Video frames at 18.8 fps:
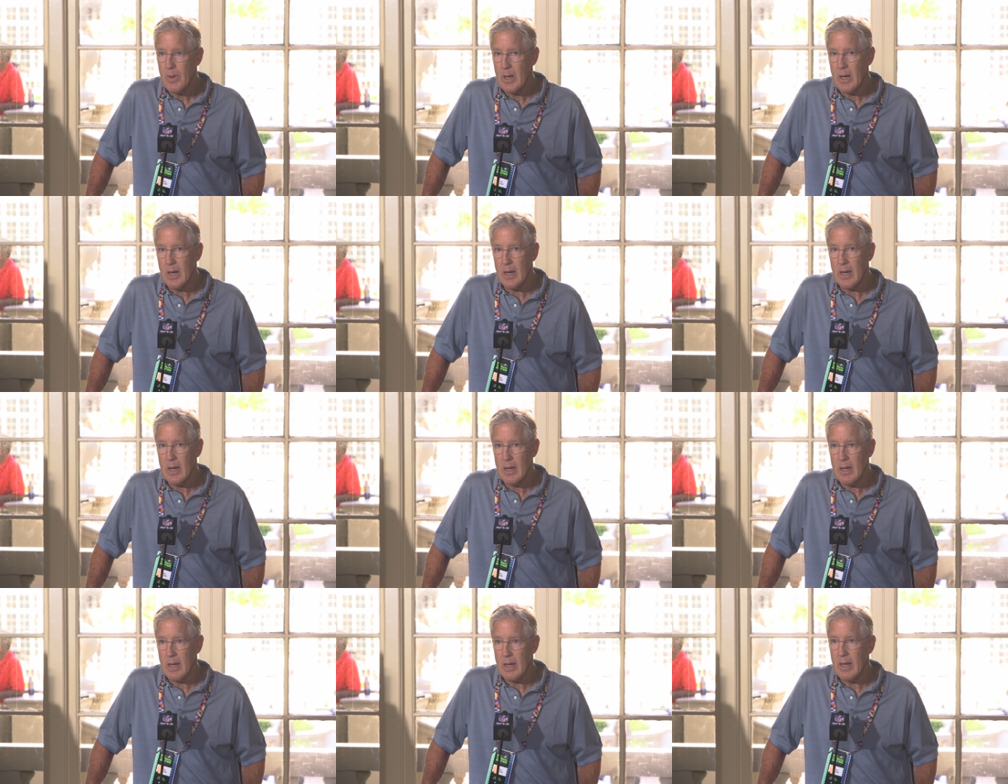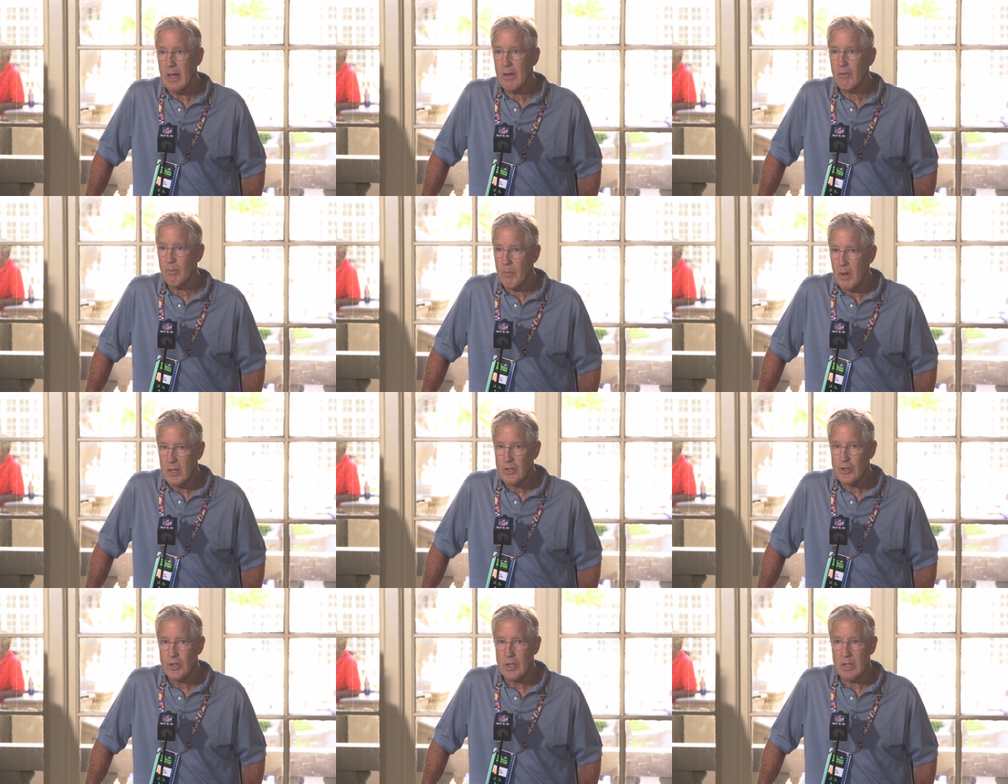uh, as
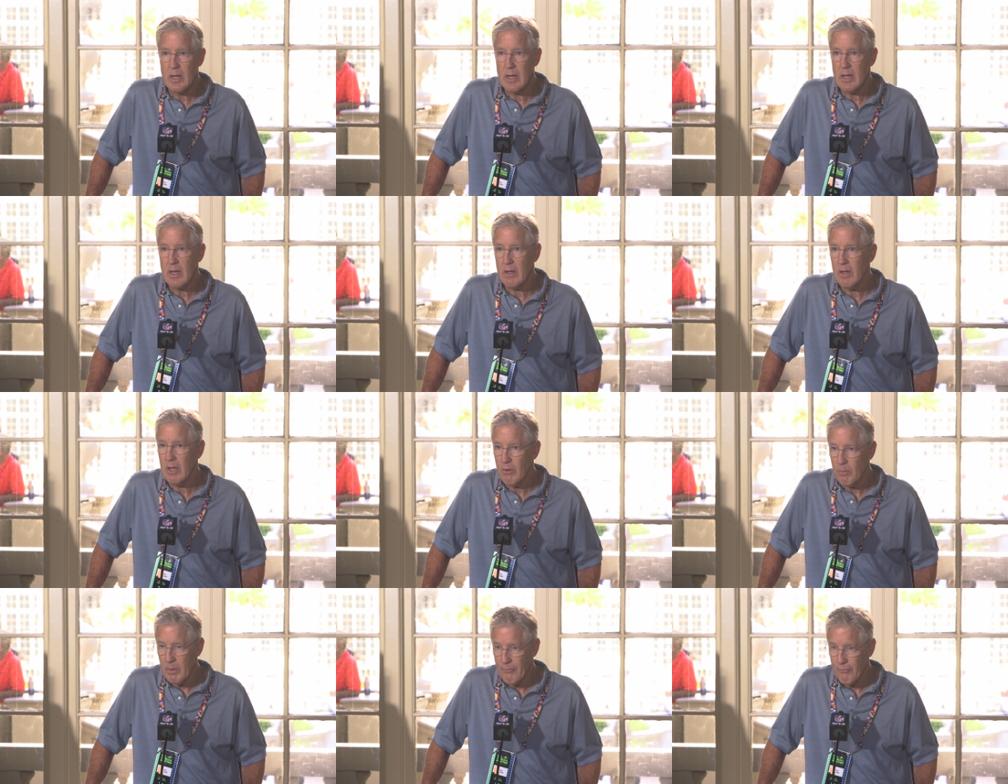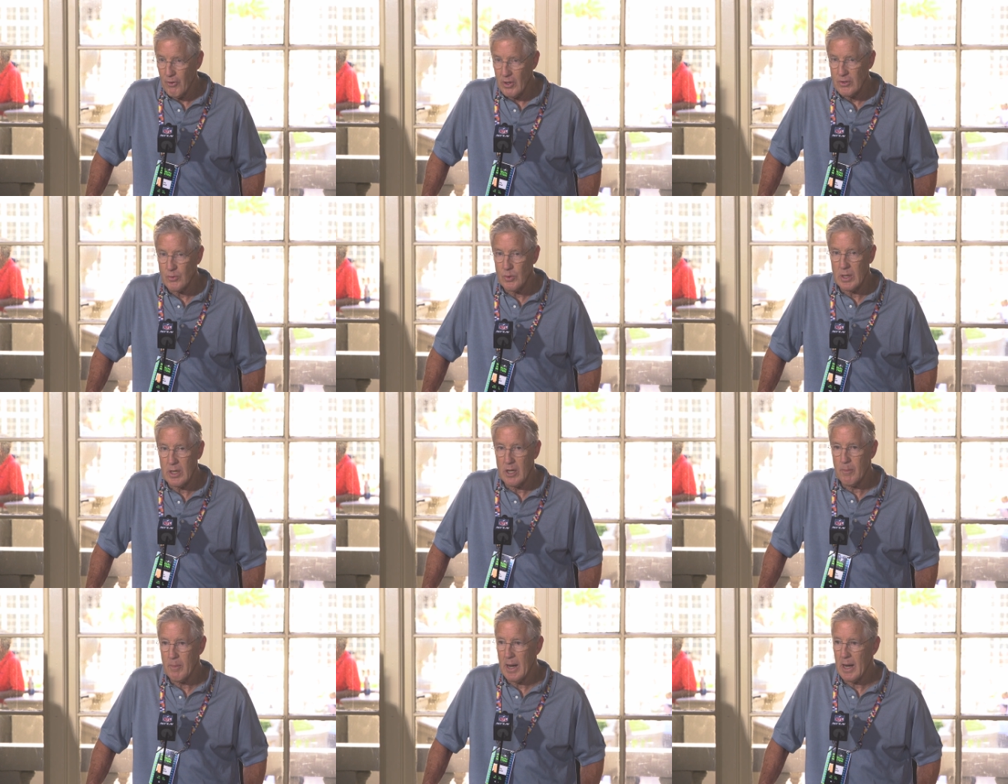much, and, and, he's been
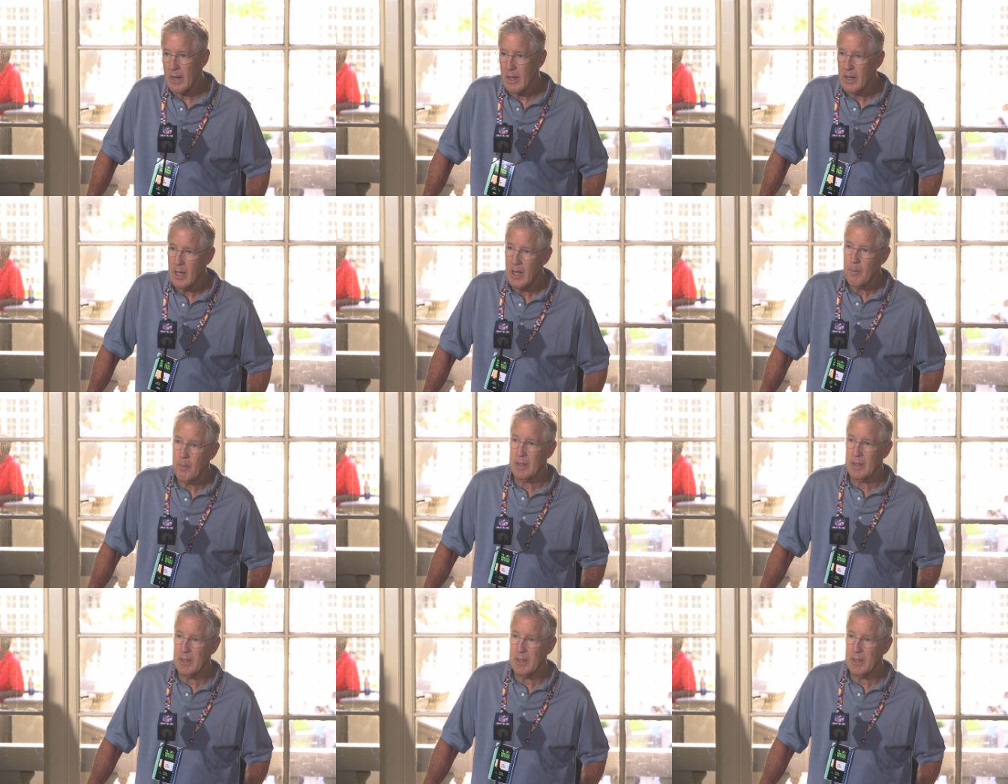frustrated about it.